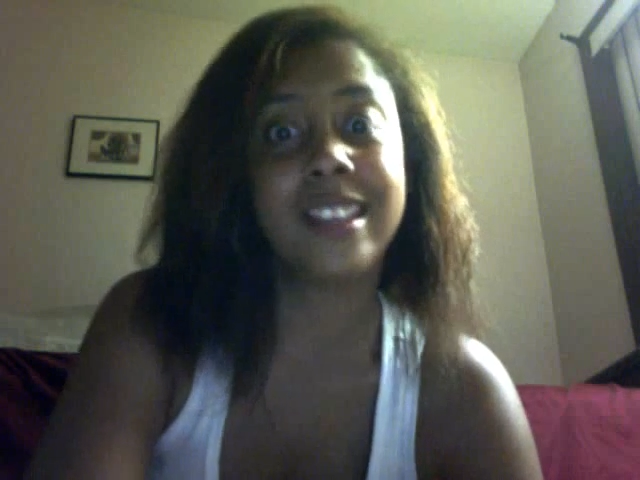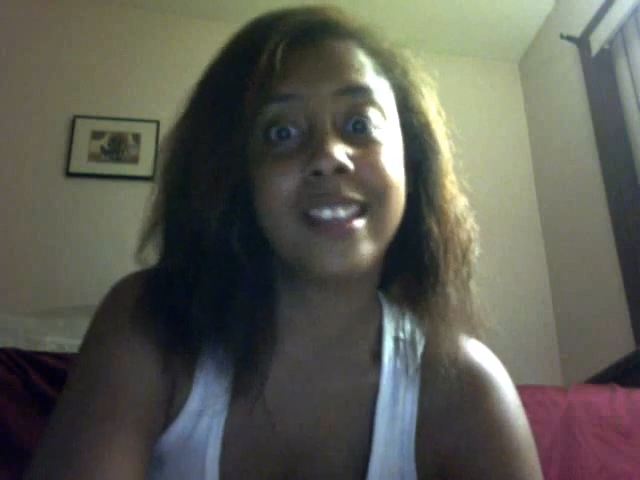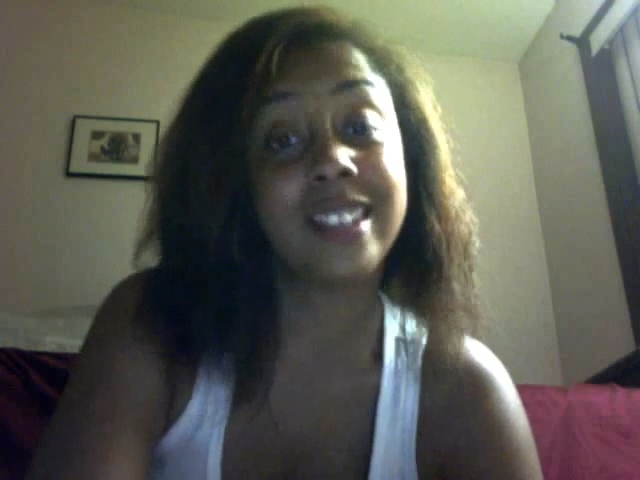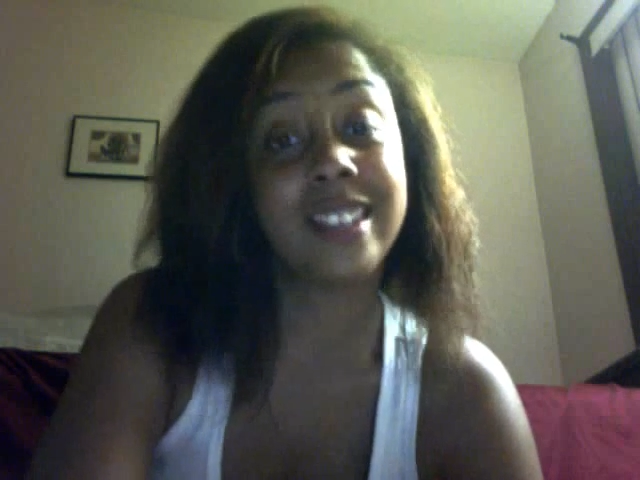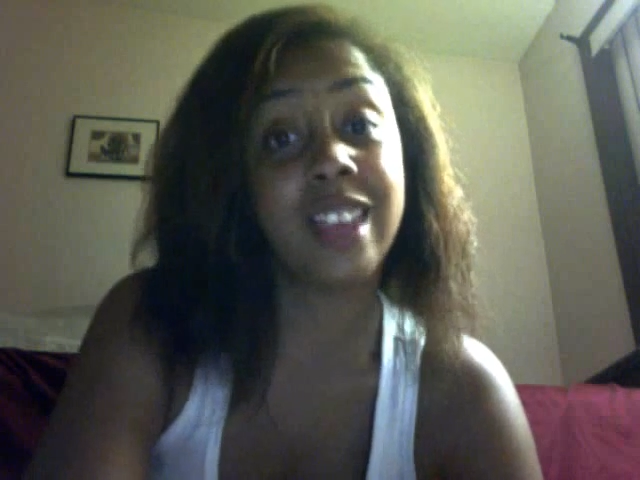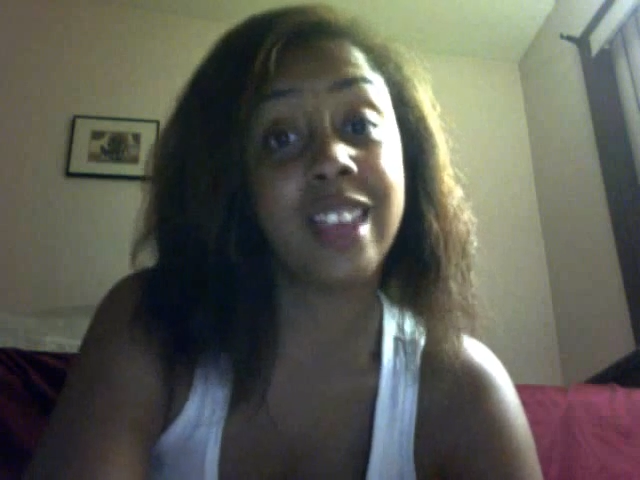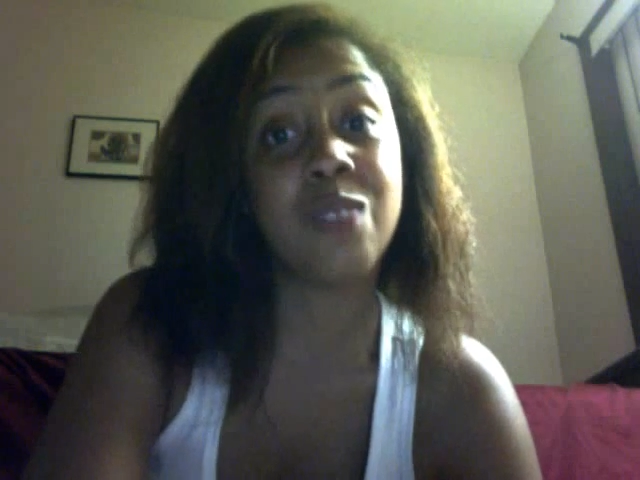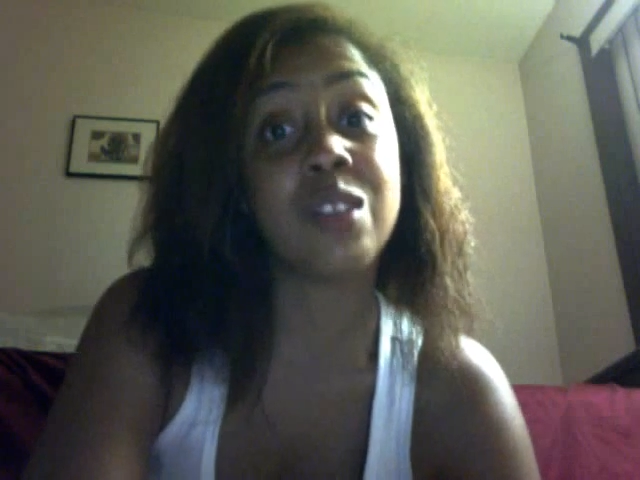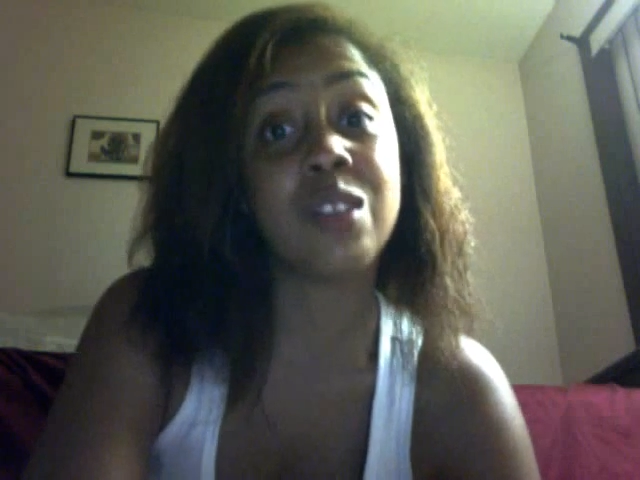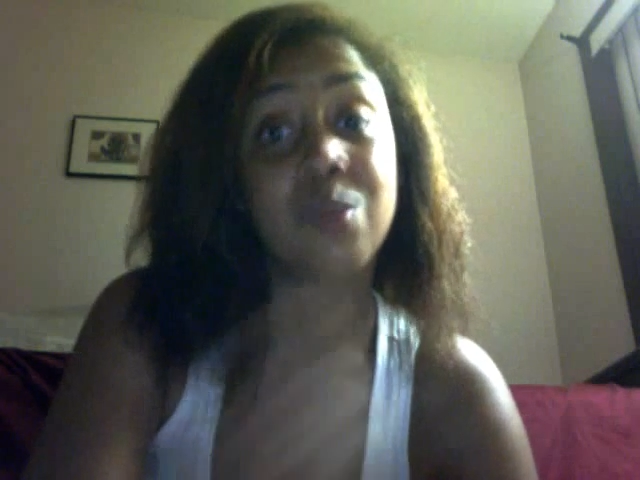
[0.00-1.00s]

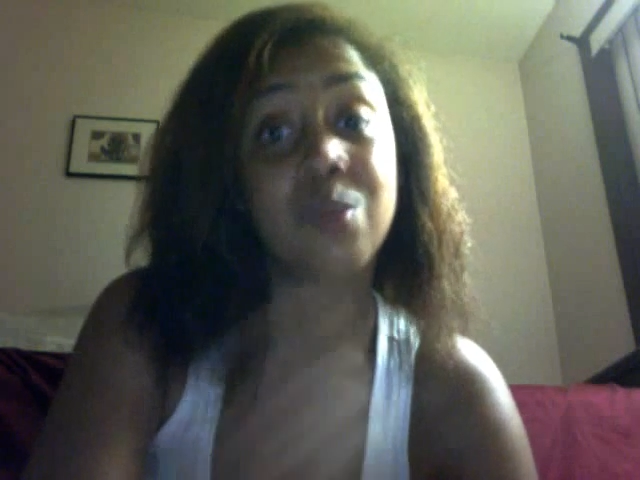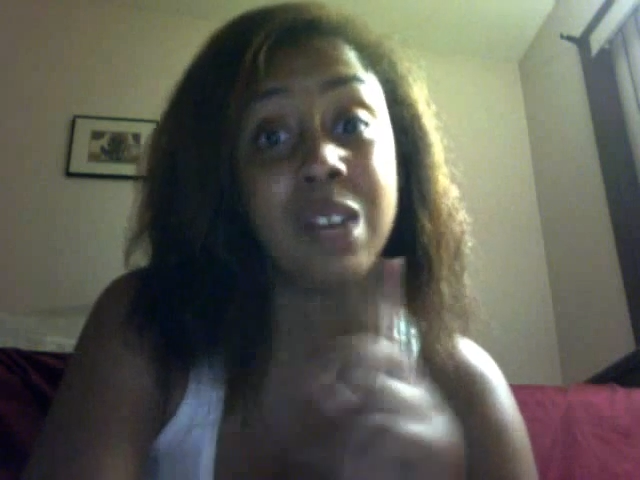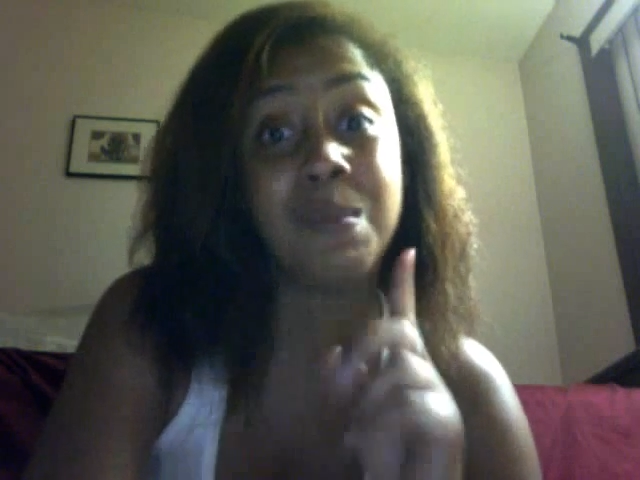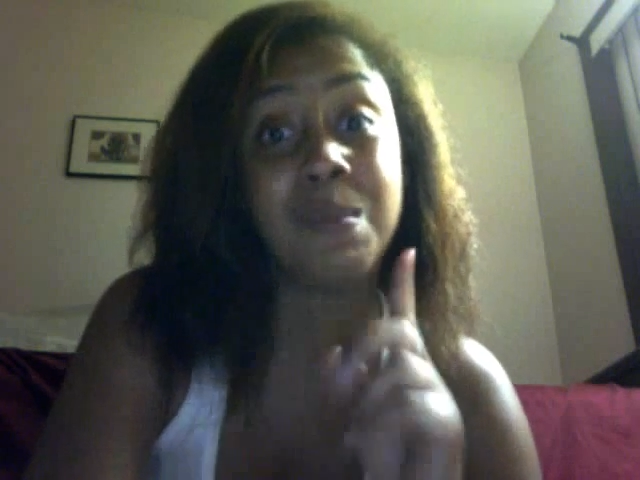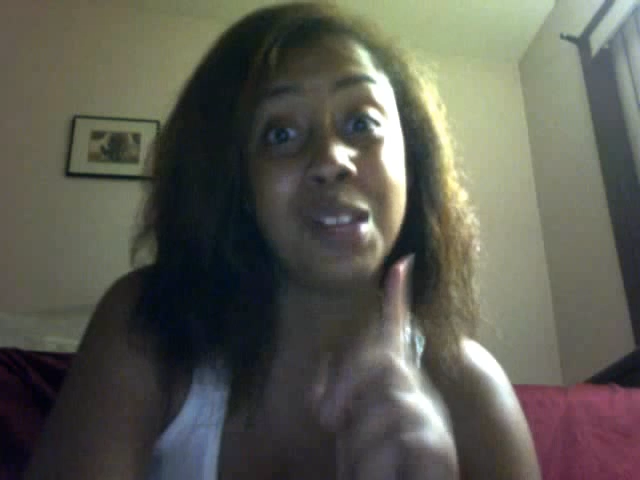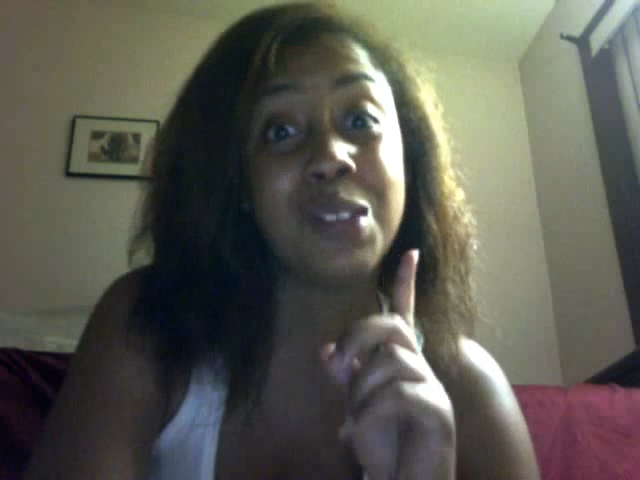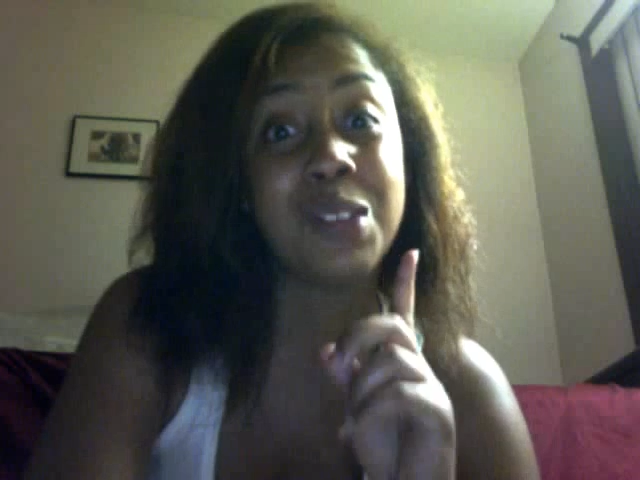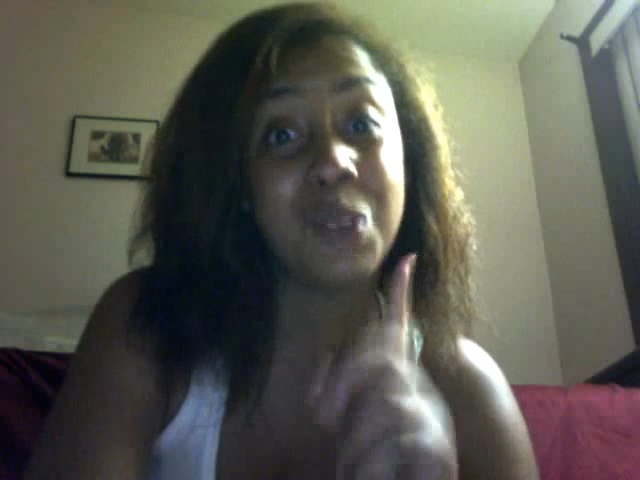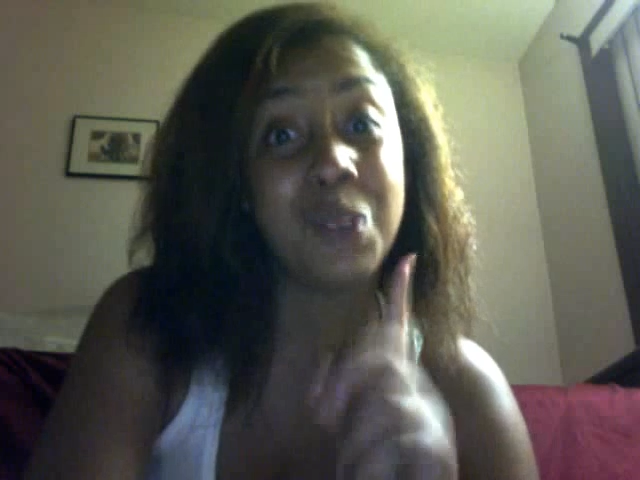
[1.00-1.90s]
continue this one month